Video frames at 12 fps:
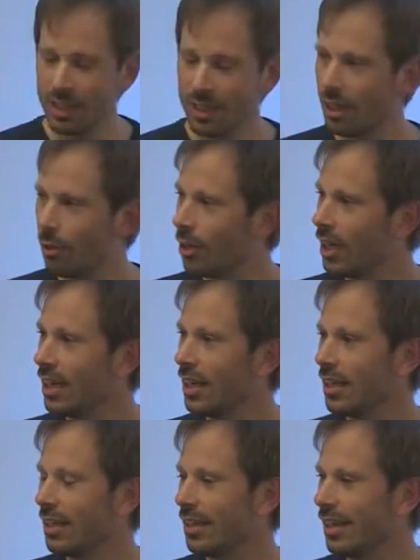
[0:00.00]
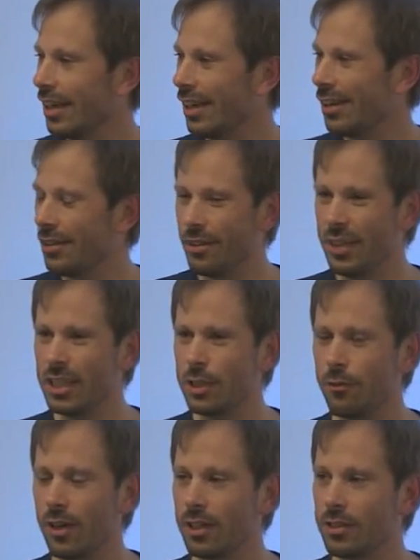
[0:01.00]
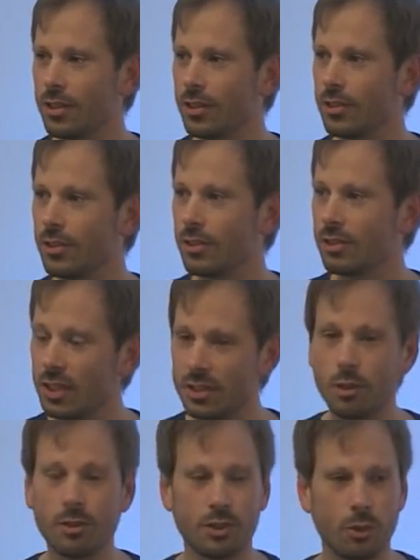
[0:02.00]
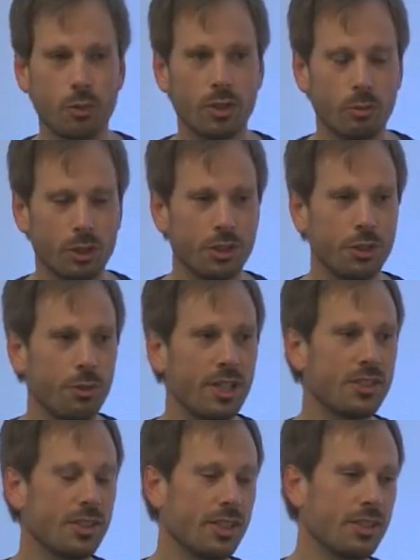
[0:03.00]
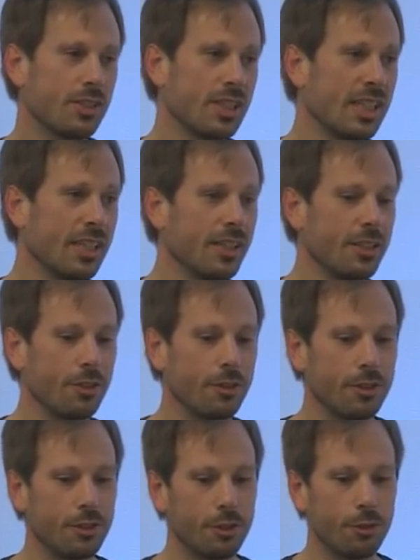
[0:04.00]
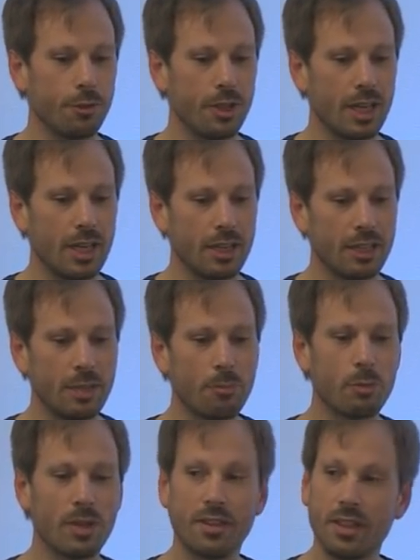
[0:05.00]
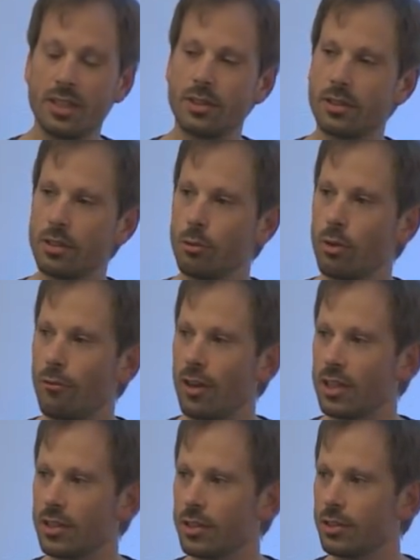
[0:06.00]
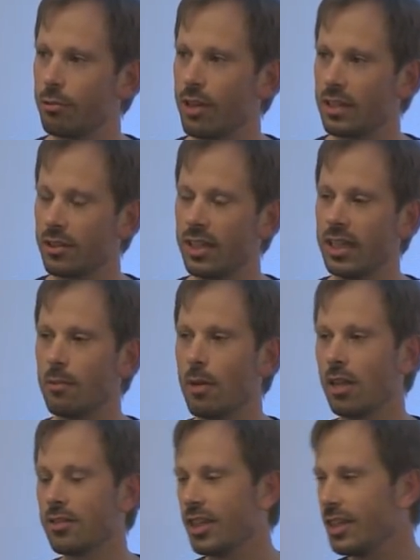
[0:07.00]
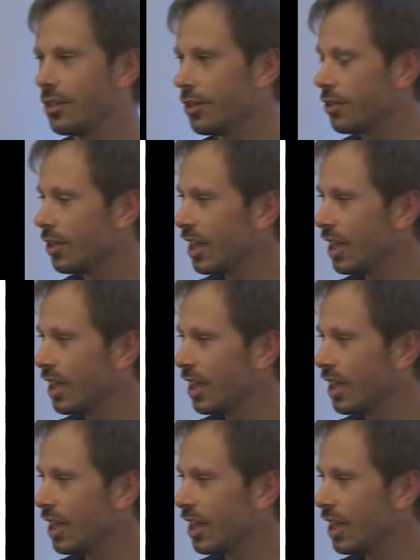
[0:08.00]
Now, uh, these functions, so, so what you do is, is you, you uh, implement these Lua functions to react on data model changes,